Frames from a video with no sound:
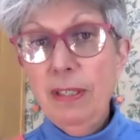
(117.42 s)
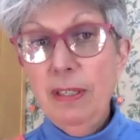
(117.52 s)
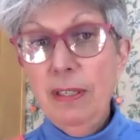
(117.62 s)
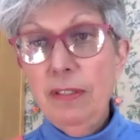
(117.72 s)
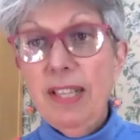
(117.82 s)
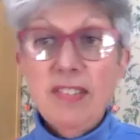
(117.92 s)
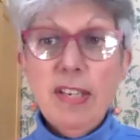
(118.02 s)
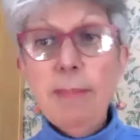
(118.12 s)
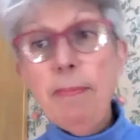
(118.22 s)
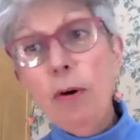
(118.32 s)
Do they
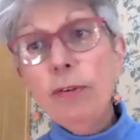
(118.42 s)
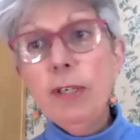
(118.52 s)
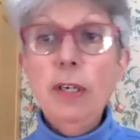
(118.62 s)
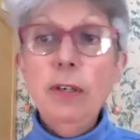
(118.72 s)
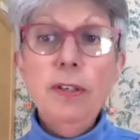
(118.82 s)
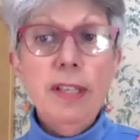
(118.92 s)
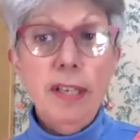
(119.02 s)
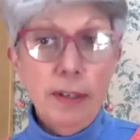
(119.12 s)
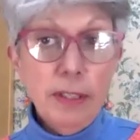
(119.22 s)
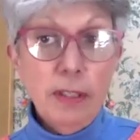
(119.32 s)
skip over it and go to the
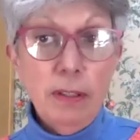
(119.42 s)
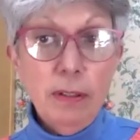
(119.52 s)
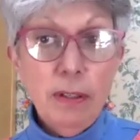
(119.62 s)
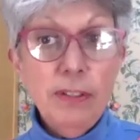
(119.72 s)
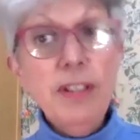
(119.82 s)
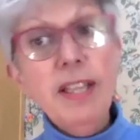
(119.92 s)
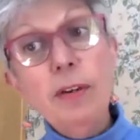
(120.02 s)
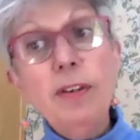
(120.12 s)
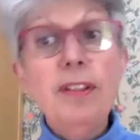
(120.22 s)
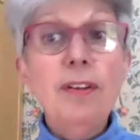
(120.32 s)
article, or do they go
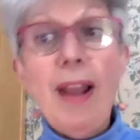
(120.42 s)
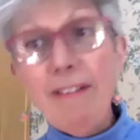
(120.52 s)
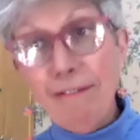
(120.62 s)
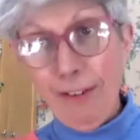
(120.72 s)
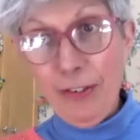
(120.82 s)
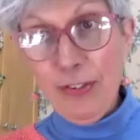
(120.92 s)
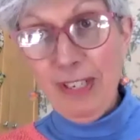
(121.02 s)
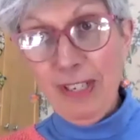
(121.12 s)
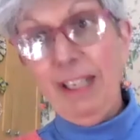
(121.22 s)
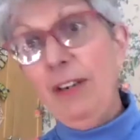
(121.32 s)
to the graph first?
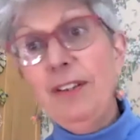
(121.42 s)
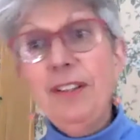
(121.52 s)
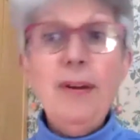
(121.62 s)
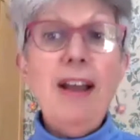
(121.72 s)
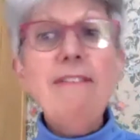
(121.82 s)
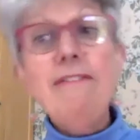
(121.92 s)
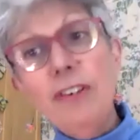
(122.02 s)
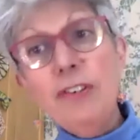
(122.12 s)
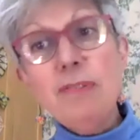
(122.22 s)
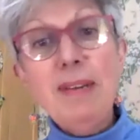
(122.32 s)
If they go to the graph
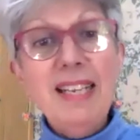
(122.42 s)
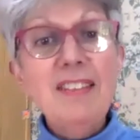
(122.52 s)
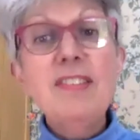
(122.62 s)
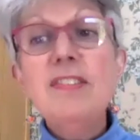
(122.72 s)
first, my guess is